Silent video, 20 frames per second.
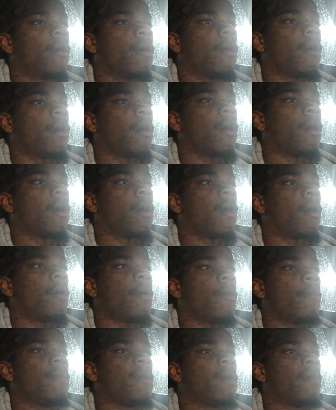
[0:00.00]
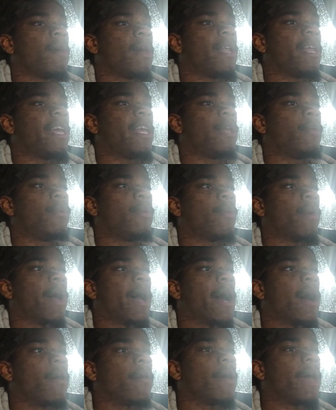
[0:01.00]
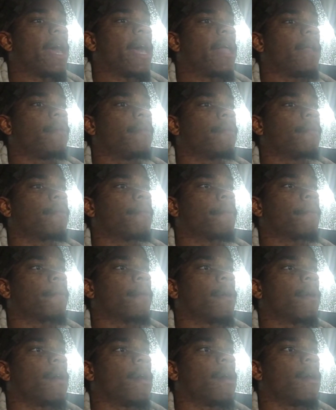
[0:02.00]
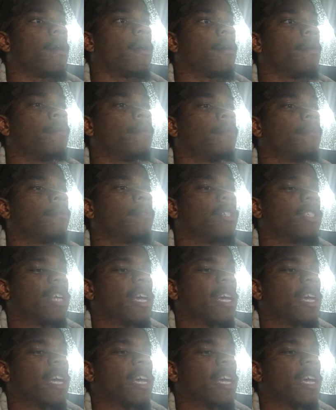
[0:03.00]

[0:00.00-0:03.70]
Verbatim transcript: uh, me and my lady we were out at uh, there's